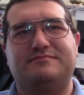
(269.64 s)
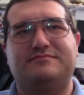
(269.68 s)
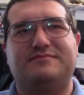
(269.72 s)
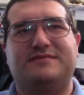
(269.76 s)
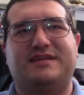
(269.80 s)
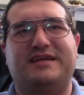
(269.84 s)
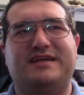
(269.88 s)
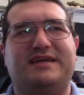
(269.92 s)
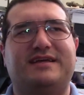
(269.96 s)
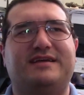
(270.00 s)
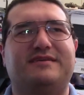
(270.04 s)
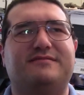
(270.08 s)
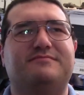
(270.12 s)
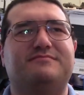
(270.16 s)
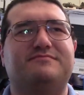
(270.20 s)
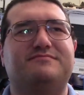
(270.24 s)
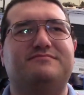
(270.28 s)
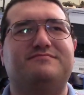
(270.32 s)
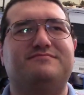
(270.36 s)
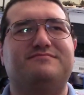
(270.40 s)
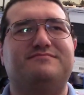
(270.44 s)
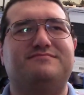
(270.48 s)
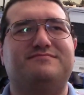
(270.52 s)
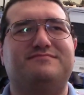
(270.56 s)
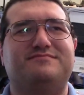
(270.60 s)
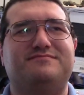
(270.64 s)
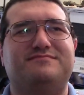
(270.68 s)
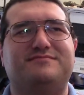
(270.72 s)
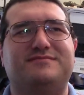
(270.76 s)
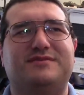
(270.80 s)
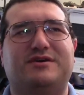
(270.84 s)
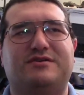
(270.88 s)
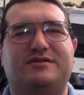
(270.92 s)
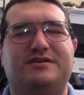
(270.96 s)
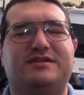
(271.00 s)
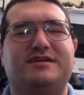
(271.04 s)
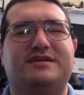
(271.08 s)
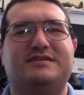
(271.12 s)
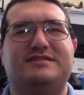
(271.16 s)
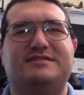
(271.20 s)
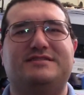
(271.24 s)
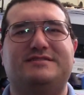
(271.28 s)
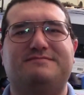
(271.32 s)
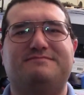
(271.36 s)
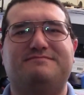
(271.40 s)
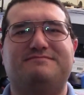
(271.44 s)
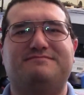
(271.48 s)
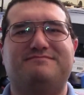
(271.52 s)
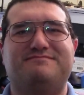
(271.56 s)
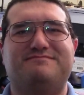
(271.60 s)
thing, it does
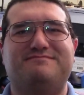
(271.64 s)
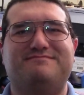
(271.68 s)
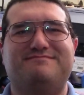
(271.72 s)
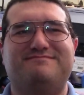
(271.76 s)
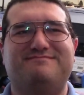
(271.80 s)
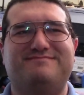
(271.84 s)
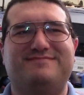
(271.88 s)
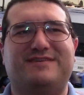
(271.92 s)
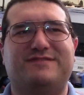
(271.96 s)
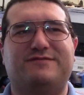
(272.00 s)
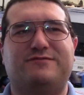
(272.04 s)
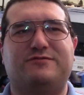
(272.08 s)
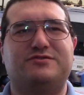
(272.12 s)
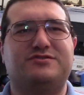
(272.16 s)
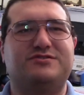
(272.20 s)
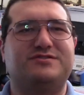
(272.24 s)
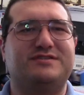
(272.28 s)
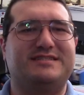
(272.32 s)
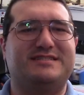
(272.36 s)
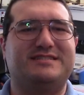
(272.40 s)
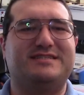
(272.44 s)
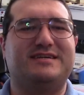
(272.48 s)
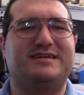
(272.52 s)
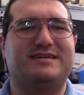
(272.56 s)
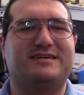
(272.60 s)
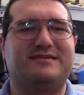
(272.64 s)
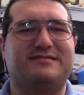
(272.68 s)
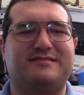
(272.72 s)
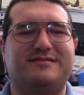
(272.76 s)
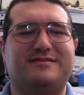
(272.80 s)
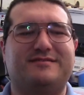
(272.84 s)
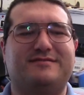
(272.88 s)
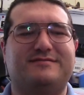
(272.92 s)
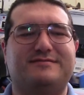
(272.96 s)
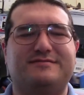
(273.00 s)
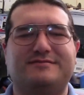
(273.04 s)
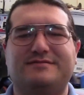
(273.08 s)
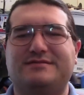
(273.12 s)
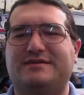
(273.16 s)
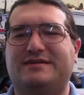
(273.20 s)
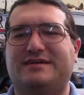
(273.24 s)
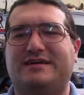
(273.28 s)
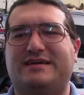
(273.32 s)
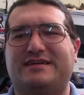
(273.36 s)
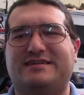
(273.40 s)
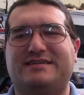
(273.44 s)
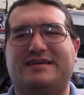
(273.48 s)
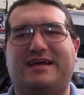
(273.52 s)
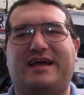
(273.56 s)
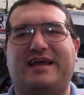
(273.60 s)
unfortunately suck a little,
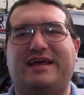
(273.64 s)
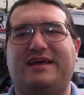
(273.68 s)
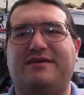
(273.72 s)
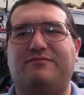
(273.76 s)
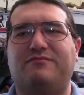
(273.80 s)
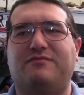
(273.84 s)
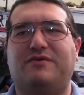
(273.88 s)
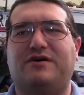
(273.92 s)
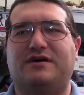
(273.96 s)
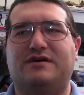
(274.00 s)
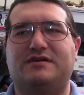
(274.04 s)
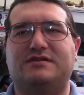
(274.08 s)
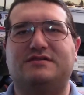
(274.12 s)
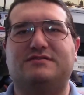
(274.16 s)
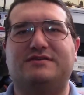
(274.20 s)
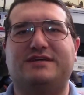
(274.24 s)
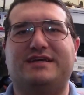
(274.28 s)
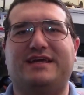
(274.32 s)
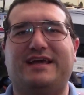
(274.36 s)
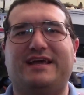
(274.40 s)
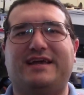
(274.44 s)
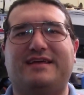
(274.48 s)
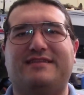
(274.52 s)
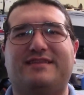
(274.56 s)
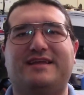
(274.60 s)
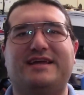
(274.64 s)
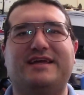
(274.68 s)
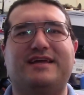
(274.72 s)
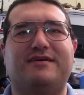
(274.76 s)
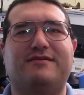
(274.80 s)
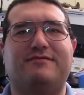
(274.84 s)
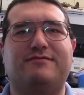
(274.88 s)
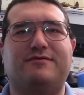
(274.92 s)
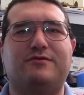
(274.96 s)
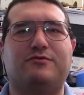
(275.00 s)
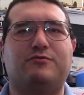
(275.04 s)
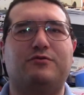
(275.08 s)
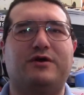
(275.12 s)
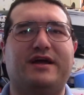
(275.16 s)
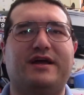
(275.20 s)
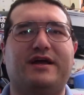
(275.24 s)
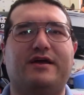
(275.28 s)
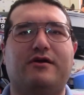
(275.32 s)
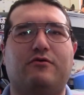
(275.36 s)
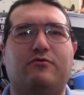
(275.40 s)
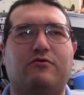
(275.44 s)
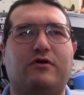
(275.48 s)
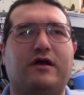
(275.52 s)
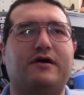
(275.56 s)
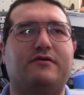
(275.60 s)
as I honestly can't think of a way
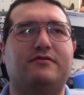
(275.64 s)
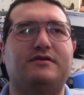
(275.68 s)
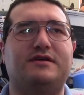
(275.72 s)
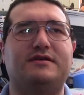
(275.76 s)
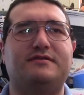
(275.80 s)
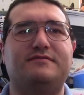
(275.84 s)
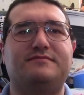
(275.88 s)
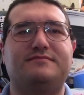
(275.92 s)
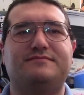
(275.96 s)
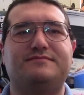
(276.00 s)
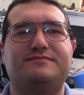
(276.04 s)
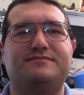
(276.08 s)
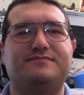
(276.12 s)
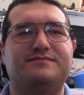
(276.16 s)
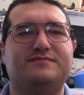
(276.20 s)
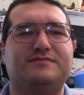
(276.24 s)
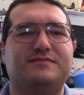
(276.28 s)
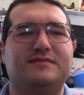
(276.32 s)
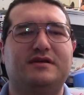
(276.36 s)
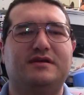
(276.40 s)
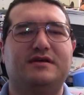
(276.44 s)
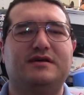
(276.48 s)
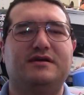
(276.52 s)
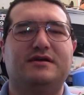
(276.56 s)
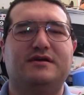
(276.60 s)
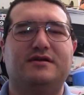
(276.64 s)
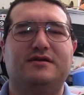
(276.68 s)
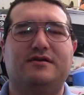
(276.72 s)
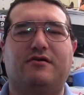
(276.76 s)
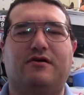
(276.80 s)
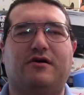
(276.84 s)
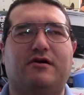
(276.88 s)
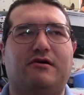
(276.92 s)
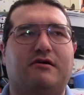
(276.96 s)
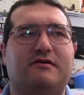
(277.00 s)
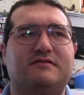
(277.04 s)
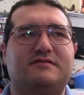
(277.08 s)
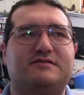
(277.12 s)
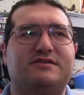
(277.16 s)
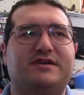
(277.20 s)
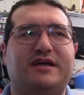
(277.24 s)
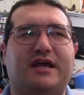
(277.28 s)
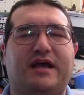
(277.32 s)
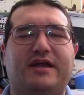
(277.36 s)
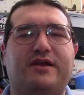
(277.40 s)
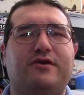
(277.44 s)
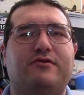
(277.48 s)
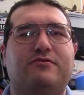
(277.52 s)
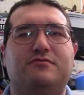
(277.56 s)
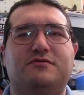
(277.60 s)
around it. Now, obviously,
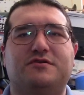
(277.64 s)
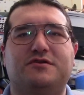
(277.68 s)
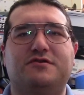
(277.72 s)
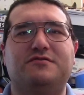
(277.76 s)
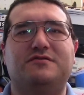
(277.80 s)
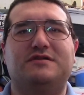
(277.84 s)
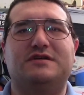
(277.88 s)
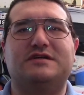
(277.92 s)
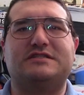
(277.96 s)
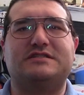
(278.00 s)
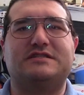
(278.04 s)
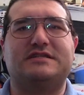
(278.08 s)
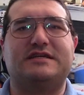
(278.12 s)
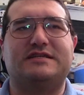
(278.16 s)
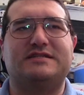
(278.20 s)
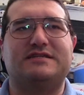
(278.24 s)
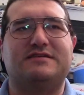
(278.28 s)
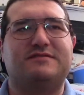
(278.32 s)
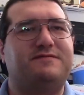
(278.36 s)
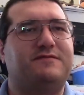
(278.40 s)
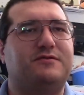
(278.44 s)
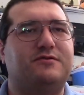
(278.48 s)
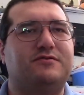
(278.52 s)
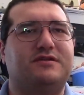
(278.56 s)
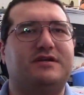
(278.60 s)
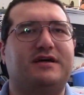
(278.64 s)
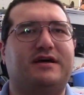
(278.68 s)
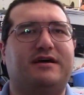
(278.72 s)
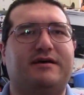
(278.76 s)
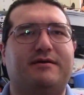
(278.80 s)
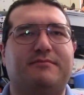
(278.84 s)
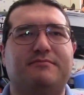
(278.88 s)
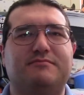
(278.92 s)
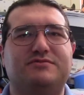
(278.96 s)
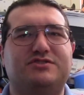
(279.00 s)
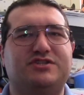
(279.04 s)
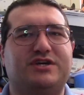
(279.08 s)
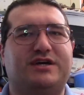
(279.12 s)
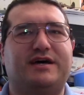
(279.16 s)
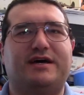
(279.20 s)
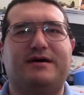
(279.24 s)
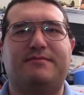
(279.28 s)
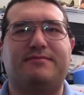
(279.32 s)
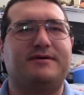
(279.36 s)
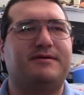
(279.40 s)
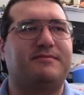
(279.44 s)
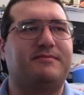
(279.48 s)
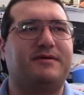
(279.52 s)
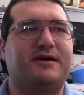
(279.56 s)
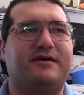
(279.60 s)
I don't do this as a full-time job.
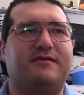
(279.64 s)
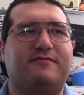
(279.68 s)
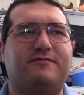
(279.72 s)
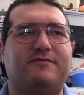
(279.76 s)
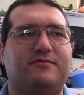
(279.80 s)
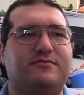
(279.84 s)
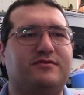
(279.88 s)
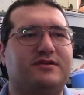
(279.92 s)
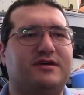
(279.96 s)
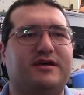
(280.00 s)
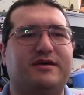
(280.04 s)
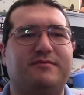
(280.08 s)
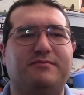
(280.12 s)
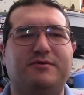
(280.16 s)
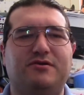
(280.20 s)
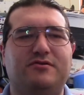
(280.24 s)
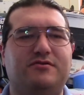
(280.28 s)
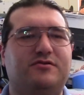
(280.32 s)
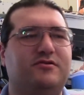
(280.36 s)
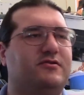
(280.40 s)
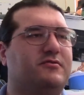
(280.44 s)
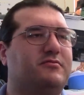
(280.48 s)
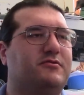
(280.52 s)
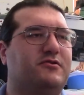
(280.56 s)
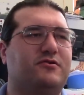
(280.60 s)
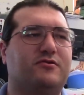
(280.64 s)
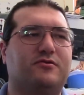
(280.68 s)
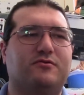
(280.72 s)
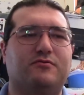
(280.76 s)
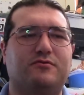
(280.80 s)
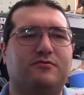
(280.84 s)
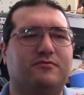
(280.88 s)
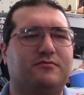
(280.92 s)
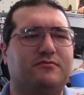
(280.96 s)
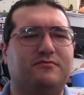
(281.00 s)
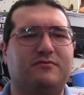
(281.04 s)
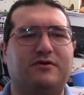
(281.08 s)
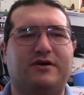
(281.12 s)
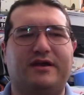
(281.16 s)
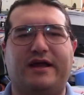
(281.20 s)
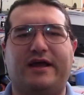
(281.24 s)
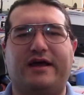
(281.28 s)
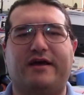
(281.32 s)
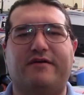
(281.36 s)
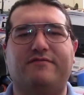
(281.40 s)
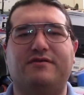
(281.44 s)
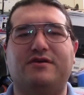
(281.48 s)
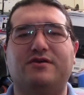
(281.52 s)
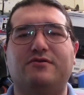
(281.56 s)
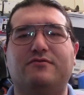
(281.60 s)
I'm not a full-time YouTuber or what
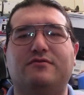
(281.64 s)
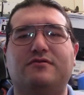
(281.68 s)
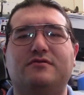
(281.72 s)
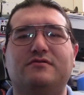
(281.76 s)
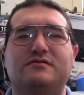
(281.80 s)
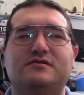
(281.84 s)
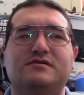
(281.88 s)
have you.